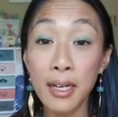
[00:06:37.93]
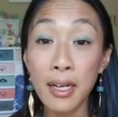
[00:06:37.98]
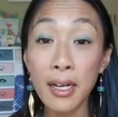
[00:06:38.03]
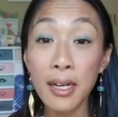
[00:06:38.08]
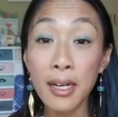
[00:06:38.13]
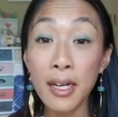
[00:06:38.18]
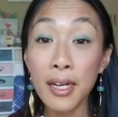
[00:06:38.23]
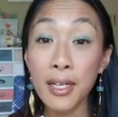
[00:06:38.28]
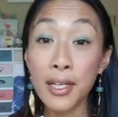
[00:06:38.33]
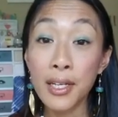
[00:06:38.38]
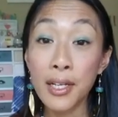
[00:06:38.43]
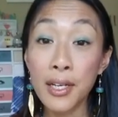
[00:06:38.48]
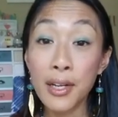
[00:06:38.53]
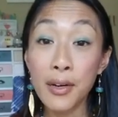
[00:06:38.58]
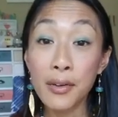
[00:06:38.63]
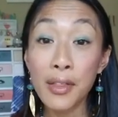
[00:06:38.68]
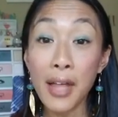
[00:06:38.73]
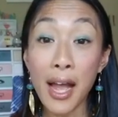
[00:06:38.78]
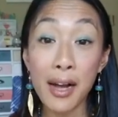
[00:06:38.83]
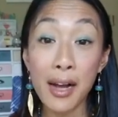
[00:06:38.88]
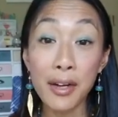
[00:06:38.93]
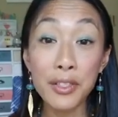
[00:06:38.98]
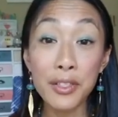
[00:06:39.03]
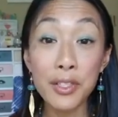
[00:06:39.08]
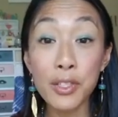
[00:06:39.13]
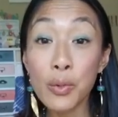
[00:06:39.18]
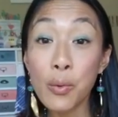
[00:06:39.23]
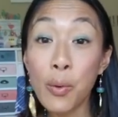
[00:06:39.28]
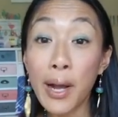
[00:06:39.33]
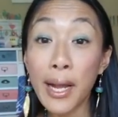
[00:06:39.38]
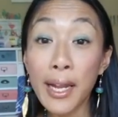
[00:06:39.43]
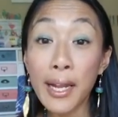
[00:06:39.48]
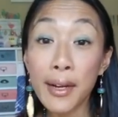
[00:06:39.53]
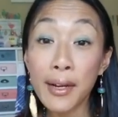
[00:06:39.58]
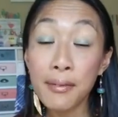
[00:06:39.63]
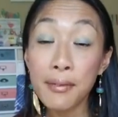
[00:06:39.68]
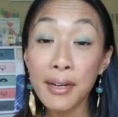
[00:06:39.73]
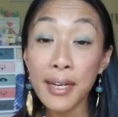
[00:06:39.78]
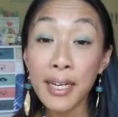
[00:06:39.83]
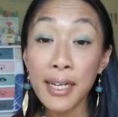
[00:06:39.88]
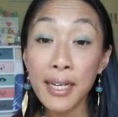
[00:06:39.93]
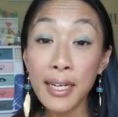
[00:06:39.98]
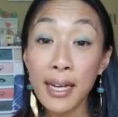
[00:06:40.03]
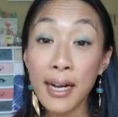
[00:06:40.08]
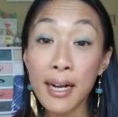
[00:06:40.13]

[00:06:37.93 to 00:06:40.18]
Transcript: we're taking a beading break right now.